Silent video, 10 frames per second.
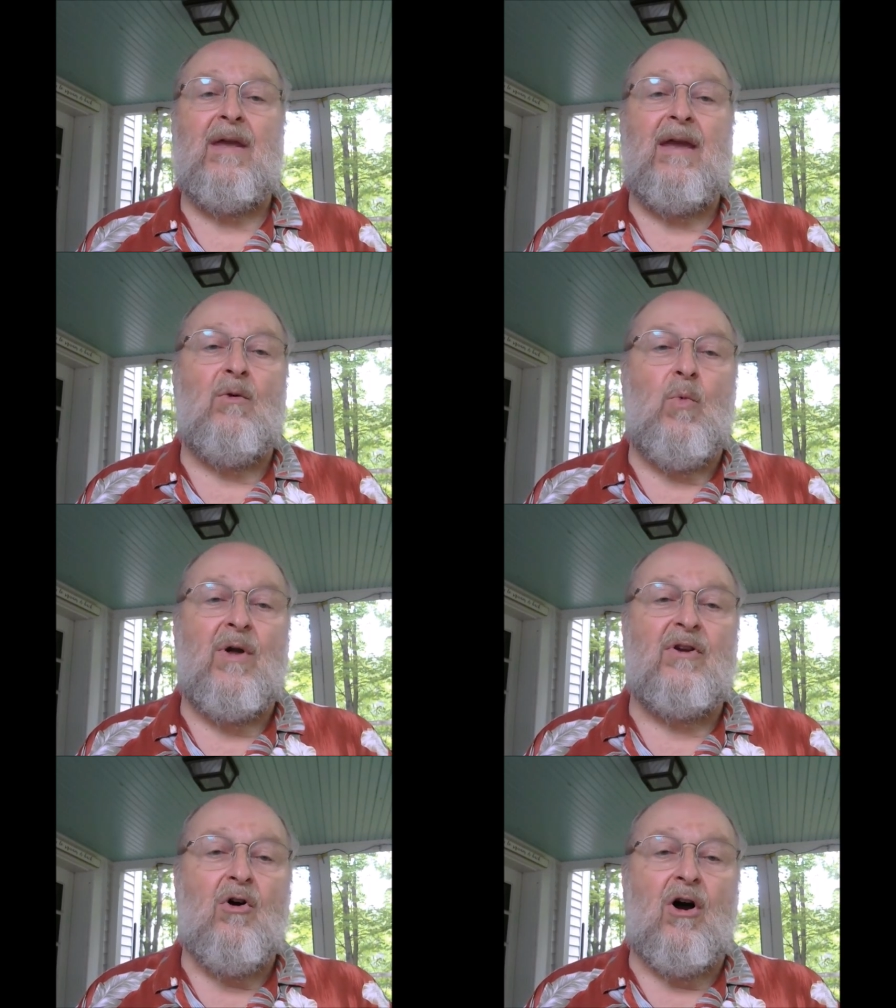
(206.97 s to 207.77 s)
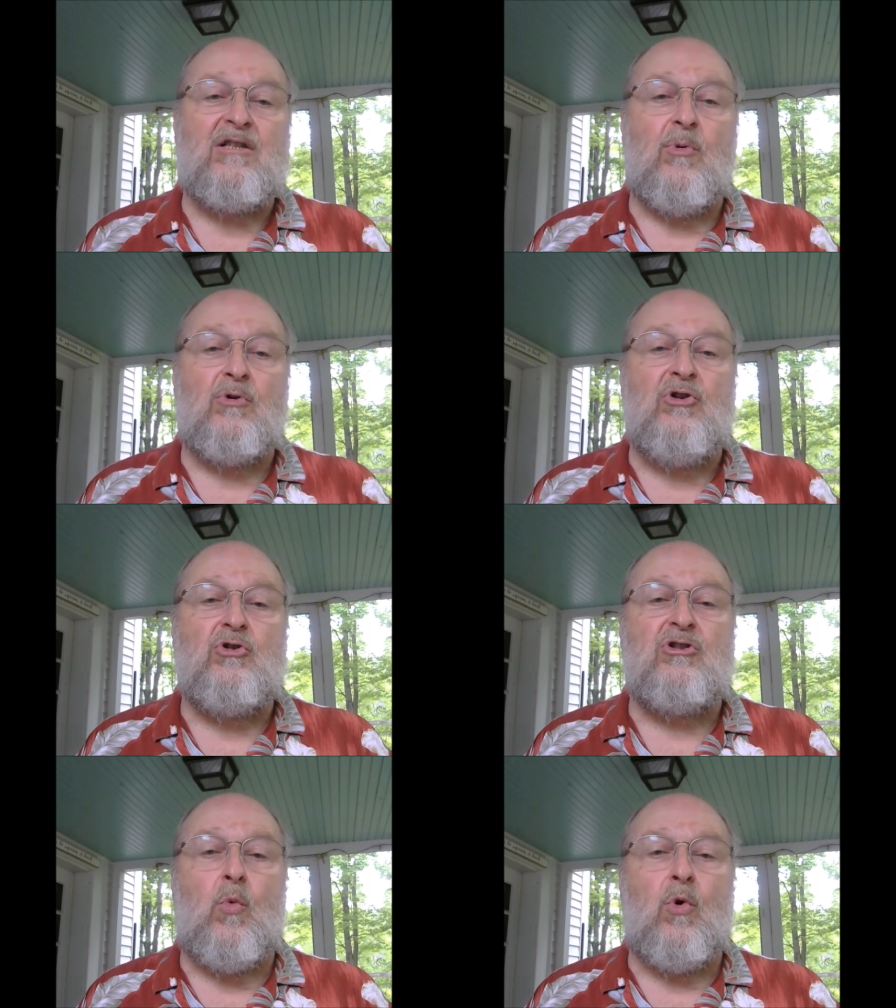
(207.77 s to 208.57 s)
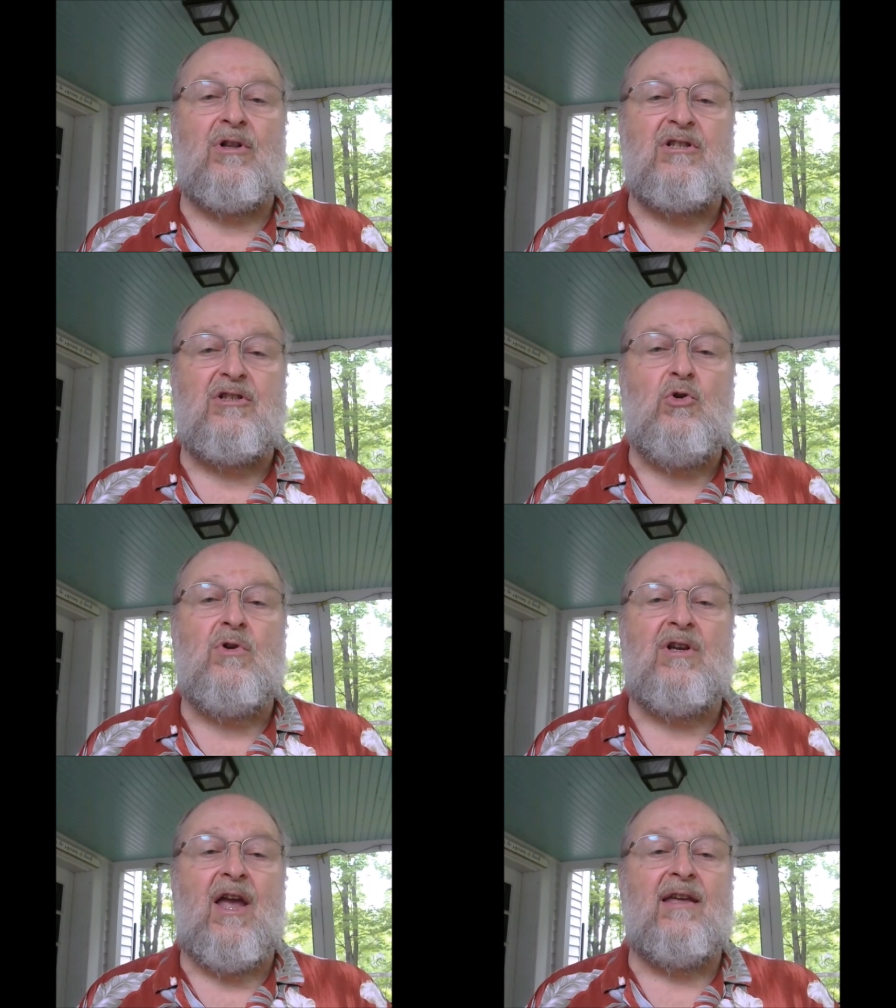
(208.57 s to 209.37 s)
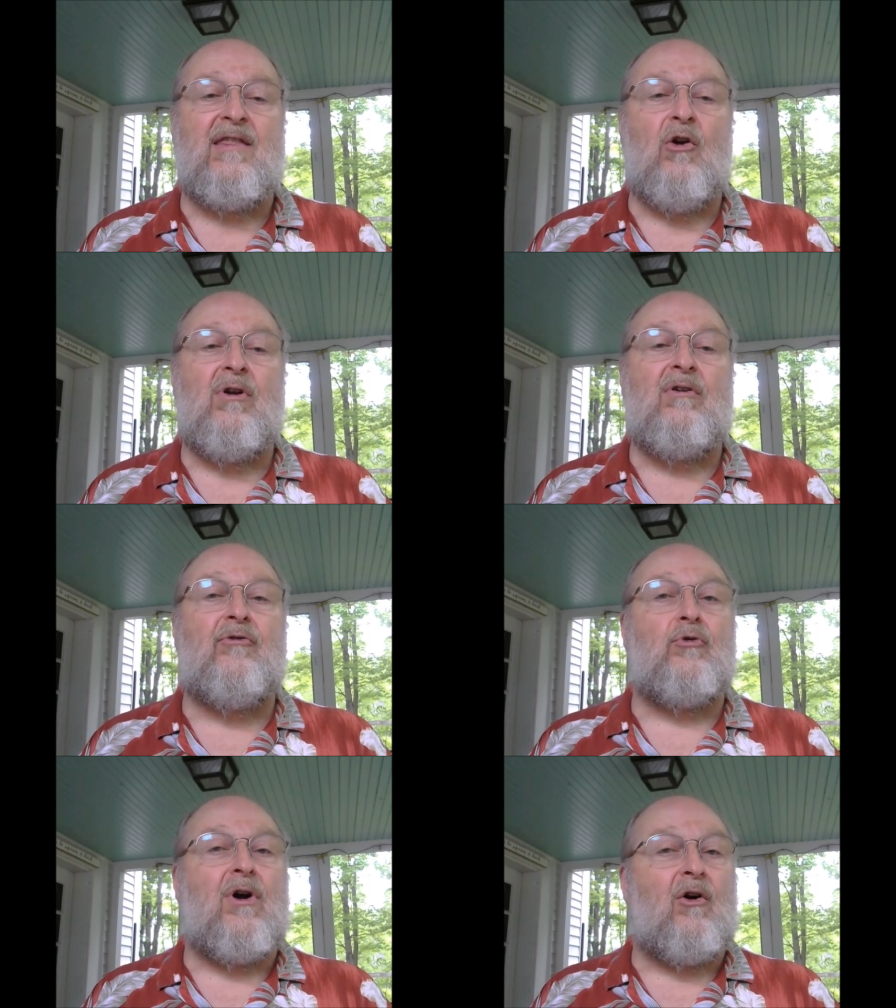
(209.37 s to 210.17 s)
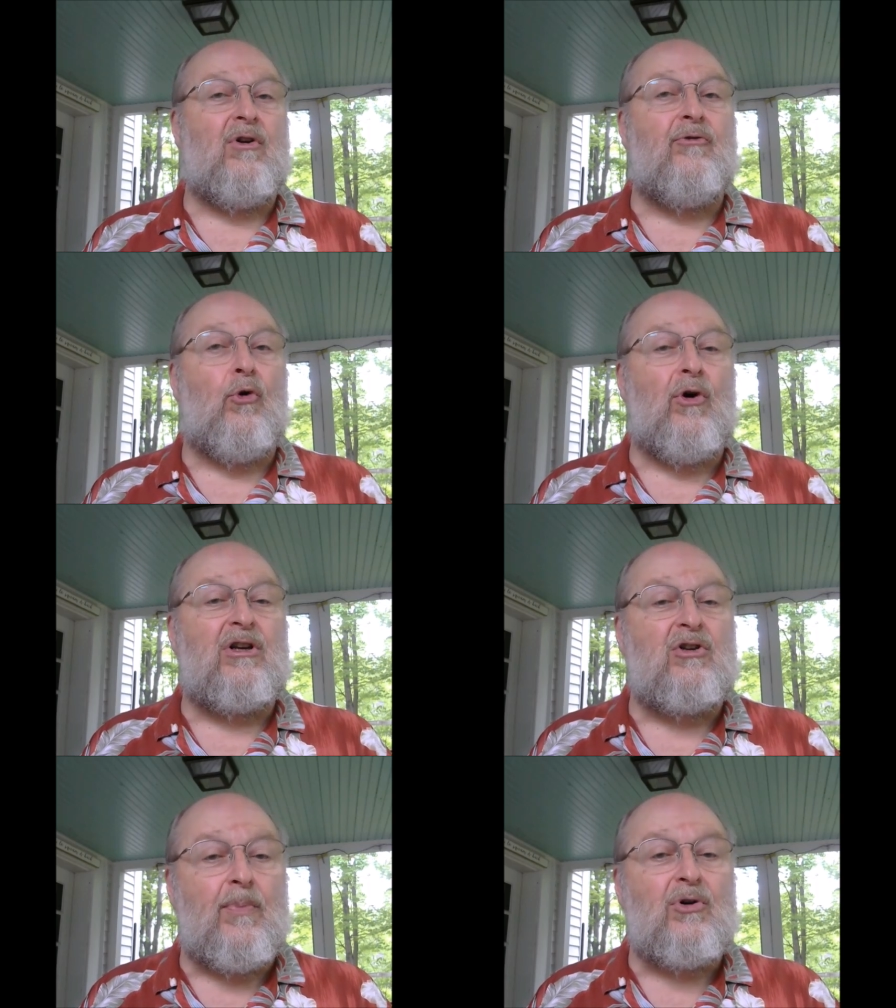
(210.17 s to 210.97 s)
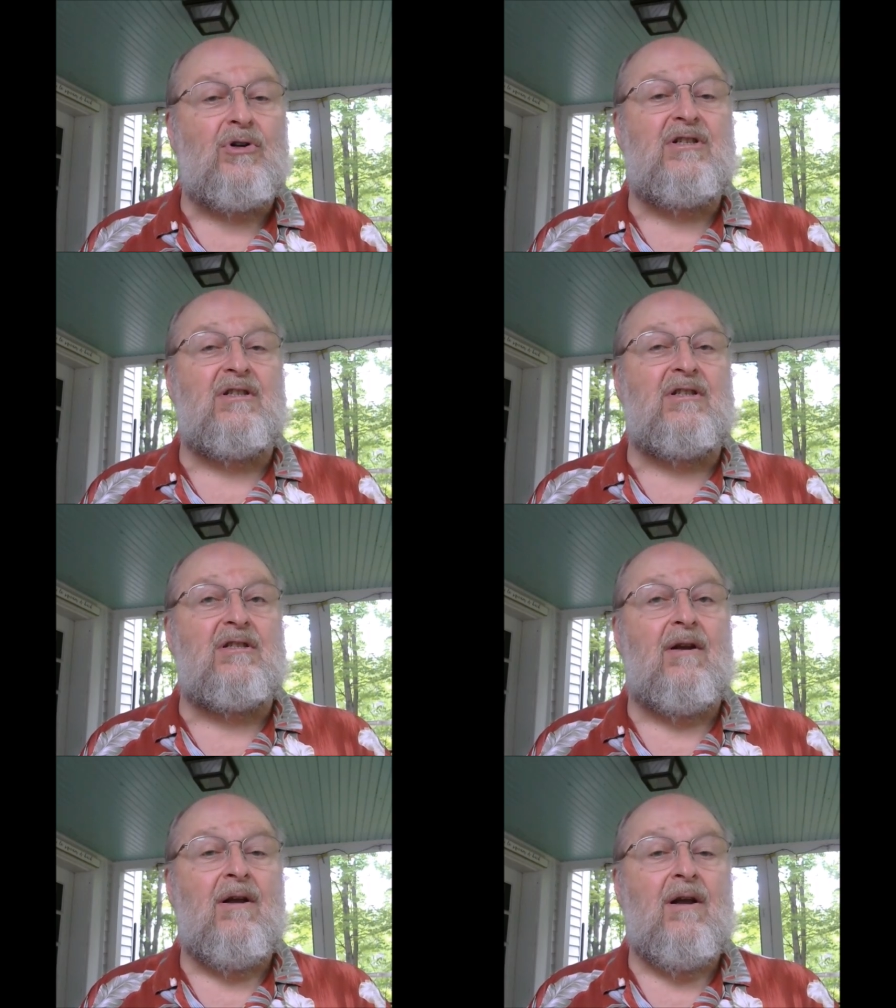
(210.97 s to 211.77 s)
And when the Gospels use the word psyche, they ref are referring to persons,